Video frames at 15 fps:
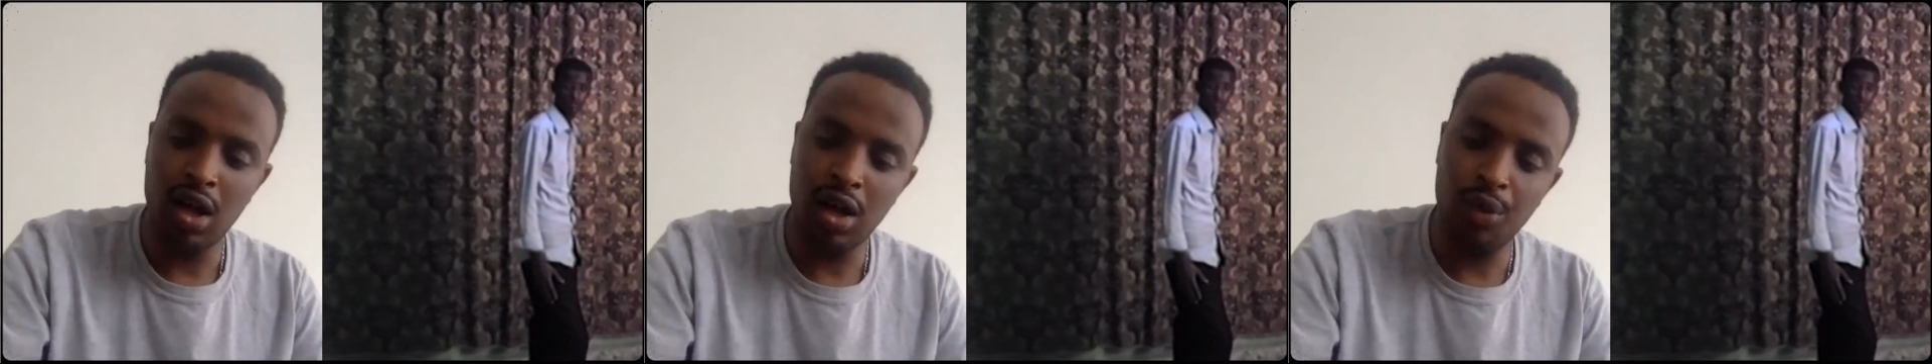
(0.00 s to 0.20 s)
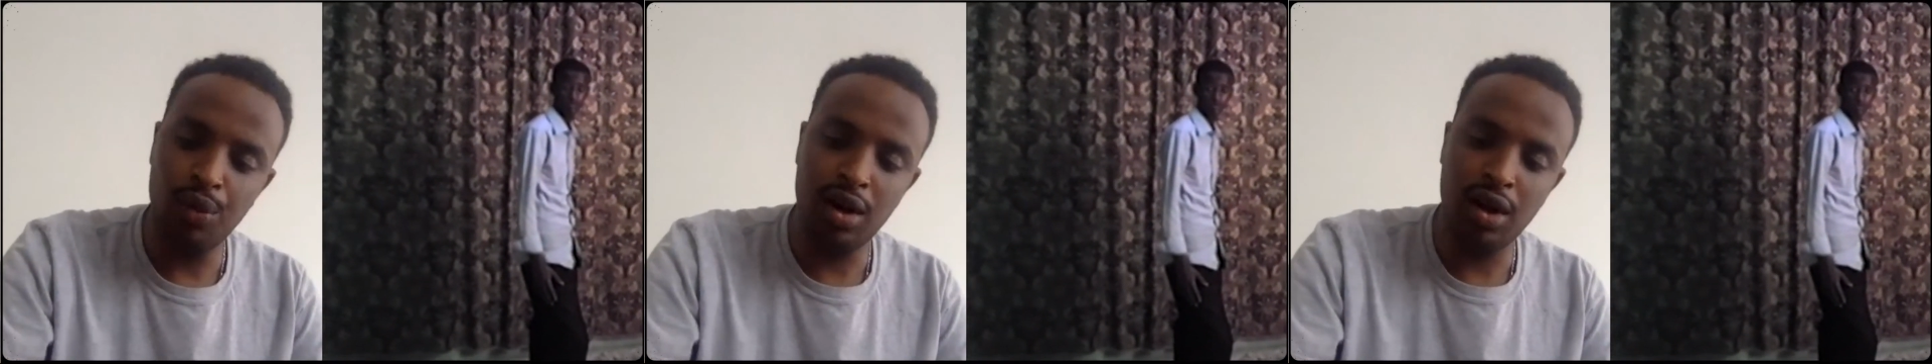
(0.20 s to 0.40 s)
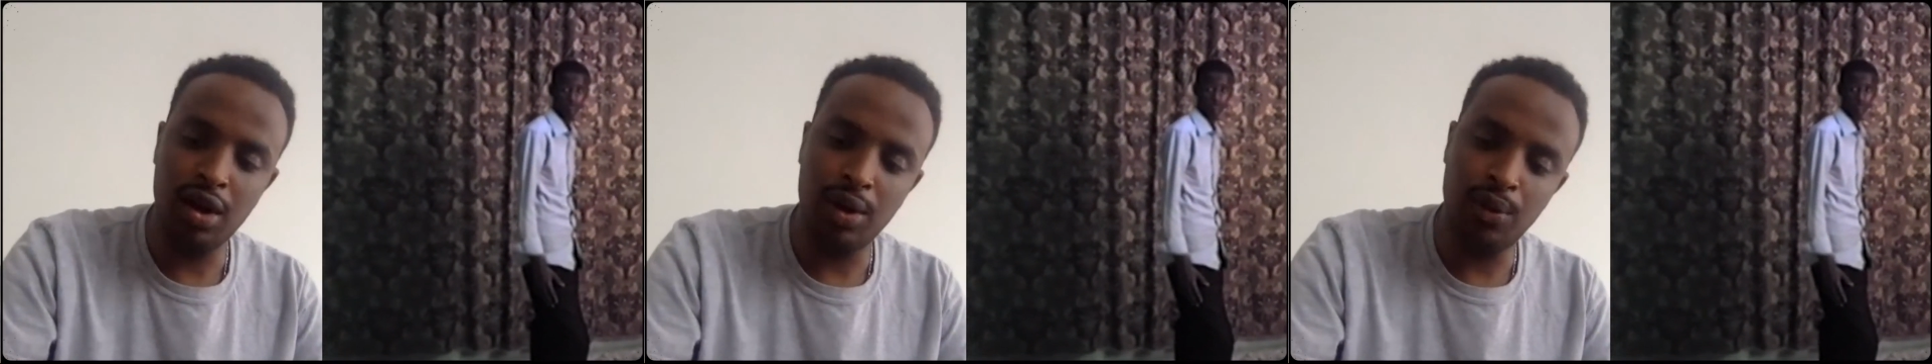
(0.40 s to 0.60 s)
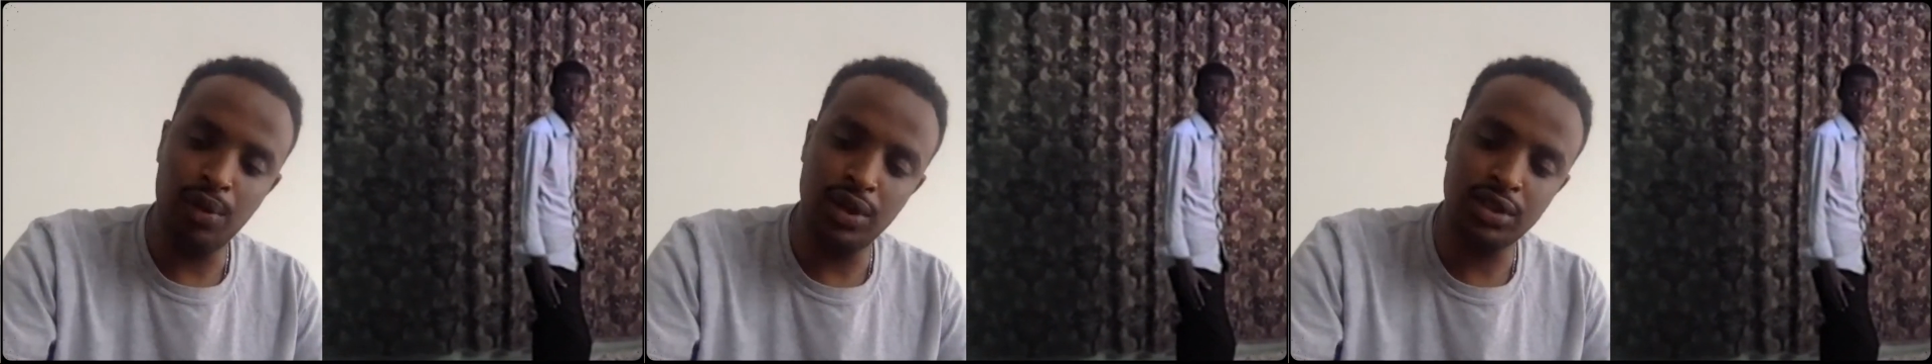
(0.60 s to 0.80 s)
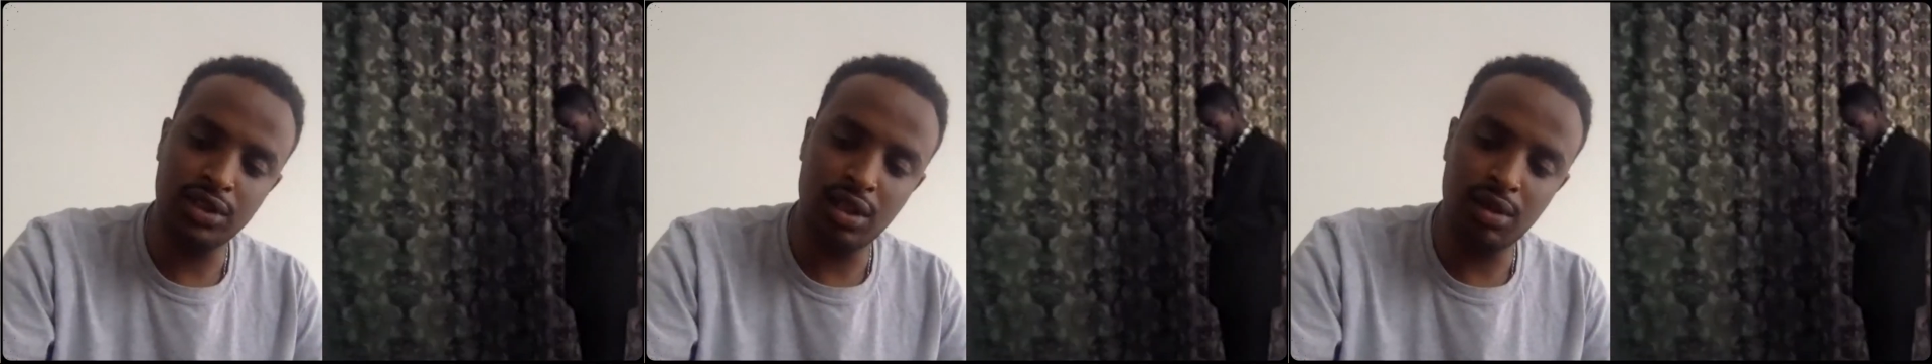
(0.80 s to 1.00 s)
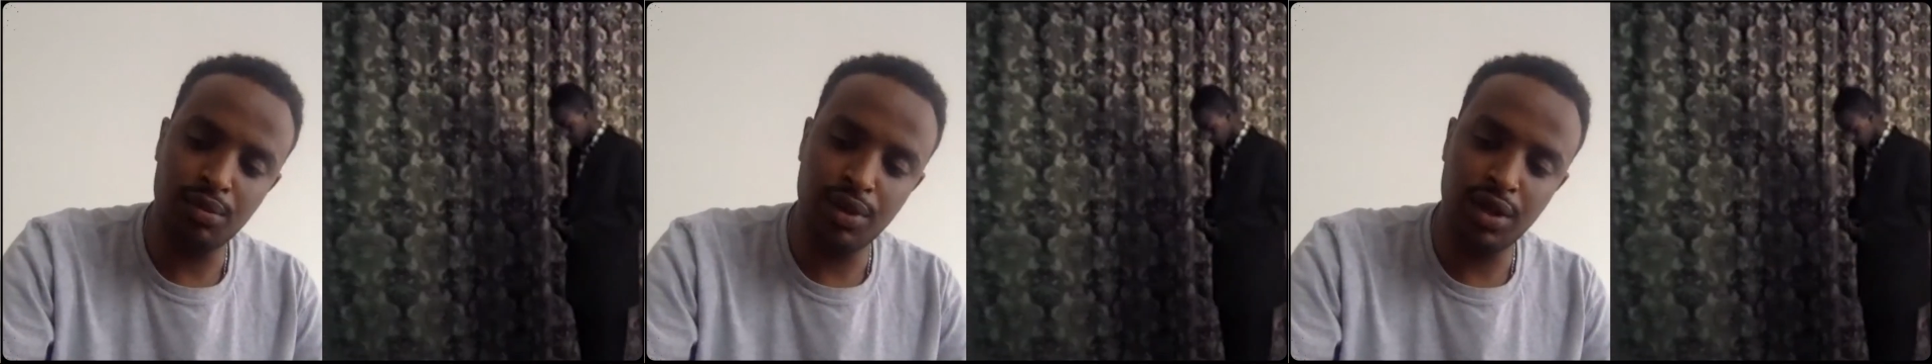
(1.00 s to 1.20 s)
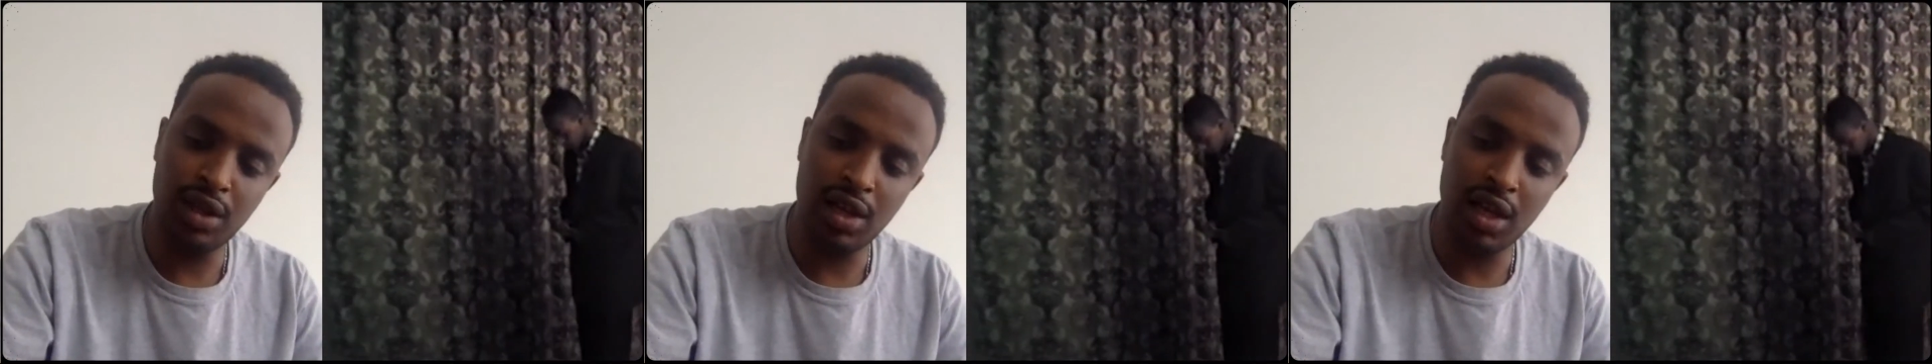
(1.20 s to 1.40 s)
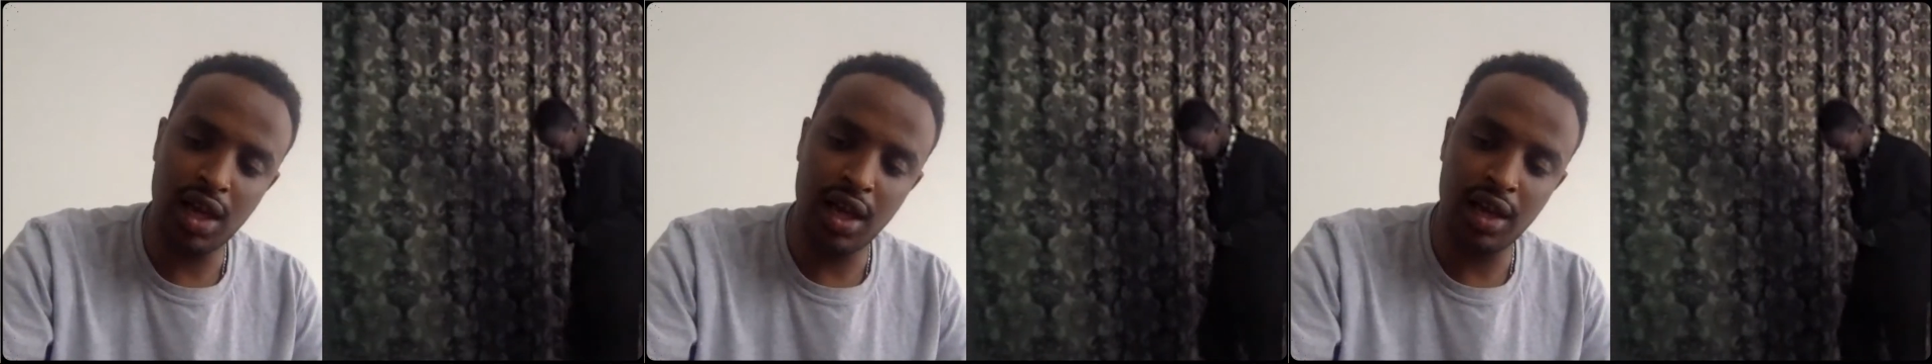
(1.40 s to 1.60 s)
What it was to be
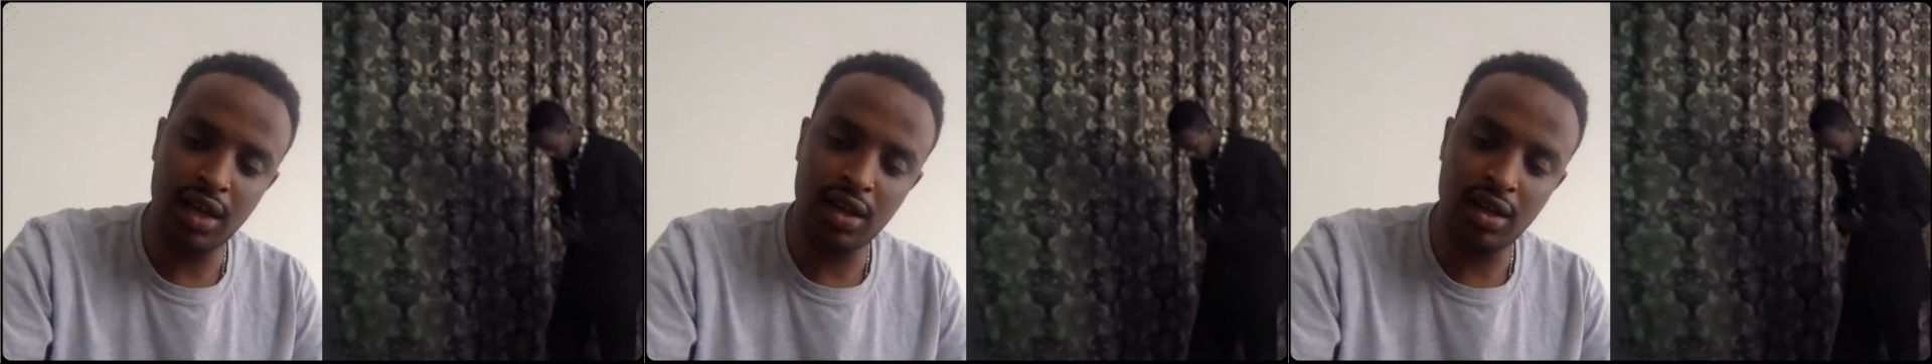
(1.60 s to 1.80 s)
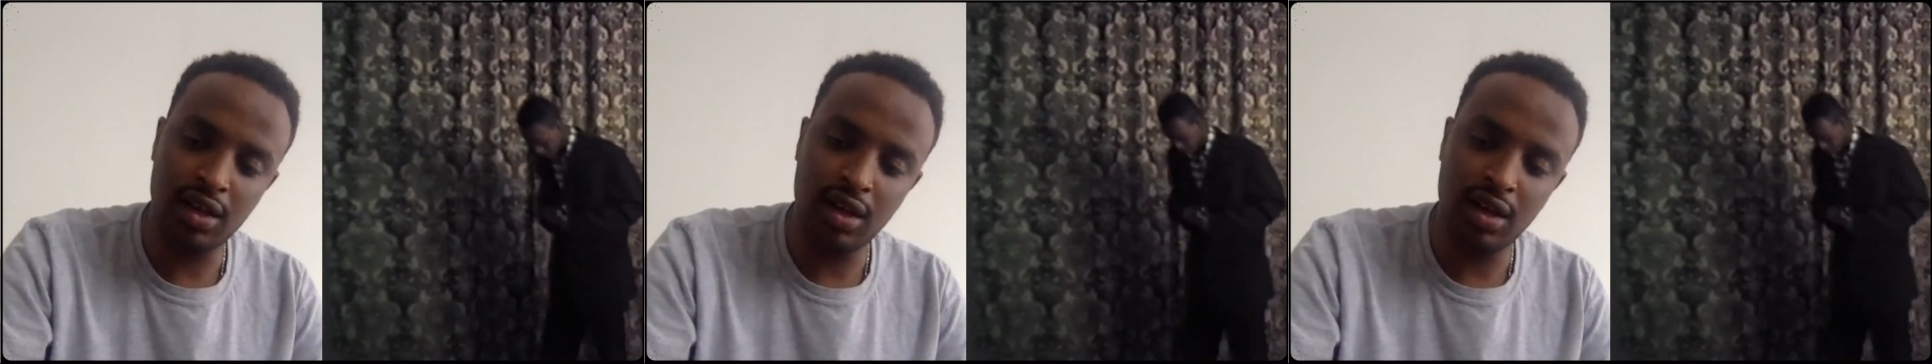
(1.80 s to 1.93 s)
like